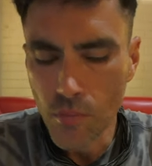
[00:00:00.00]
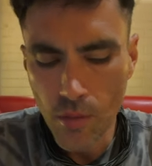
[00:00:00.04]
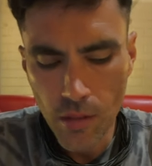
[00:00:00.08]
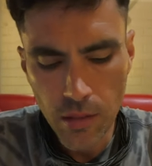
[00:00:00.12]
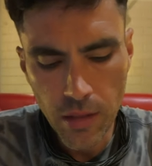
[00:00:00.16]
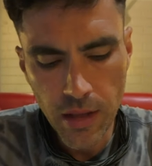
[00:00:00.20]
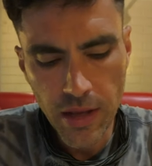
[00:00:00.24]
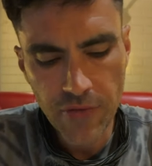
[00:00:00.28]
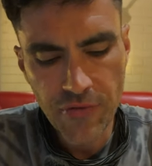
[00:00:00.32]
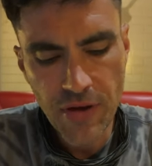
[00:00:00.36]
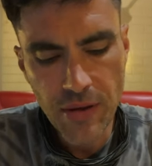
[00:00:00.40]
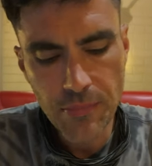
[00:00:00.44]

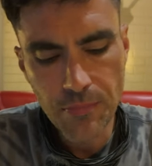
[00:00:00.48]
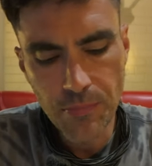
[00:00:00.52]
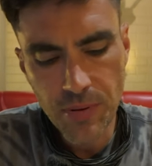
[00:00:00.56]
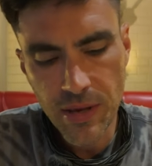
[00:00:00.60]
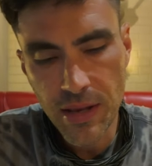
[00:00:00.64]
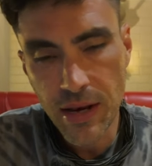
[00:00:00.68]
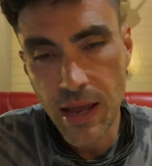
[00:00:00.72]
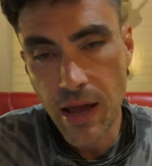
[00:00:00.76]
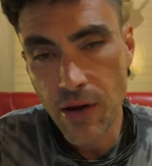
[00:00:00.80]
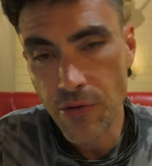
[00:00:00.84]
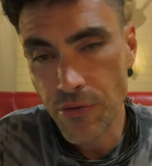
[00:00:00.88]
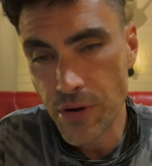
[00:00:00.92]
I've had
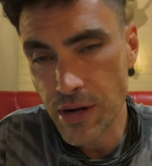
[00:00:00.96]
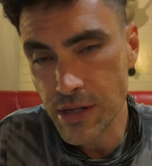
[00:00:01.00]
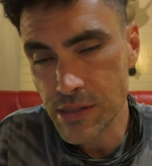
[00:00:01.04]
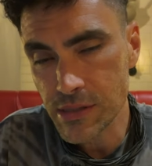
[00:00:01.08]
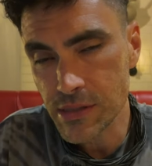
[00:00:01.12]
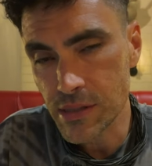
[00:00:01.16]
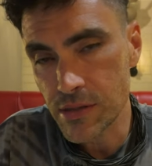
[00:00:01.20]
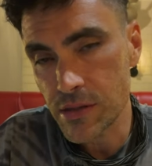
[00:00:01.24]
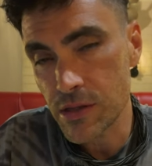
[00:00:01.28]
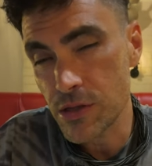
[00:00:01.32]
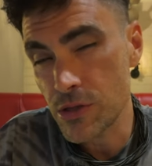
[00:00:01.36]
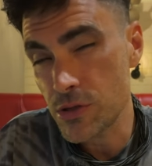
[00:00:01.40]
pilau
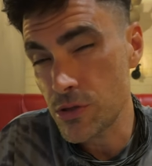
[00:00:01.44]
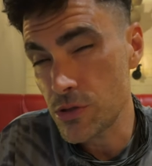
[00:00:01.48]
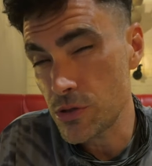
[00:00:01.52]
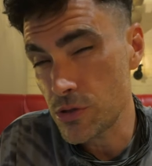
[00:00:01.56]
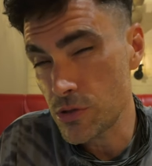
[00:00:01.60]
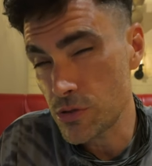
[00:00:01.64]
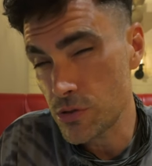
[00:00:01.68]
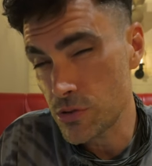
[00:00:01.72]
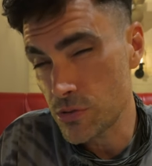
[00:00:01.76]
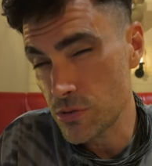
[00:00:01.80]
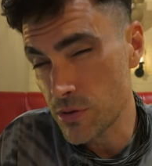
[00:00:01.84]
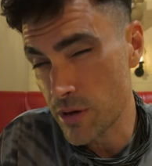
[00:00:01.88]
rice in the
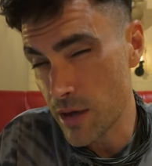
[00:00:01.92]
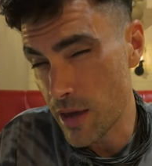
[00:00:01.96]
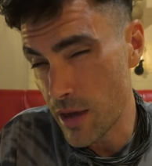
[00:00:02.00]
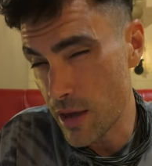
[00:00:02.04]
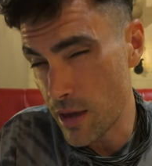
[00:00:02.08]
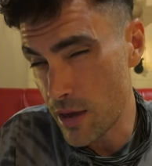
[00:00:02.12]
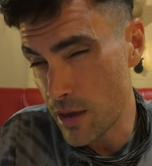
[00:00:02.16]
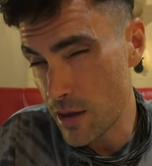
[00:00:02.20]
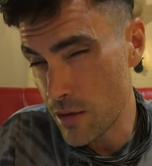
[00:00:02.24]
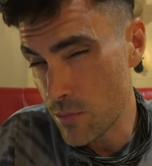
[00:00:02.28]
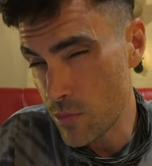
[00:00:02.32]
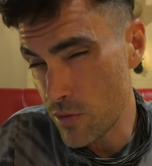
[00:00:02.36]

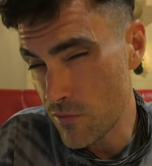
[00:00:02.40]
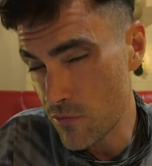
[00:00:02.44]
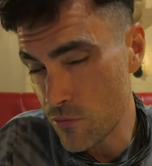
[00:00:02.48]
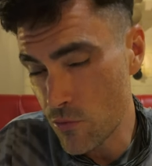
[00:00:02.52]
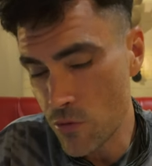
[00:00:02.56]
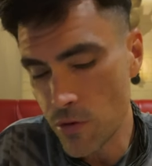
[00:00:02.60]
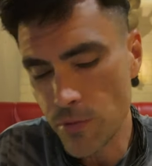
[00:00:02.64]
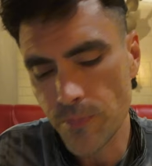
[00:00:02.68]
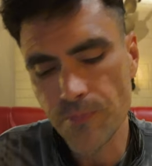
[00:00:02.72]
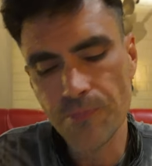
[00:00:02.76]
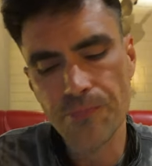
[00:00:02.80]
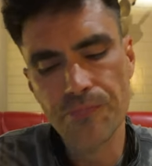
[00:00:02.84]
UK
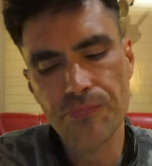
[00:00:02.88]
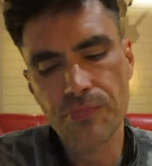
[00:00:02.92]
before,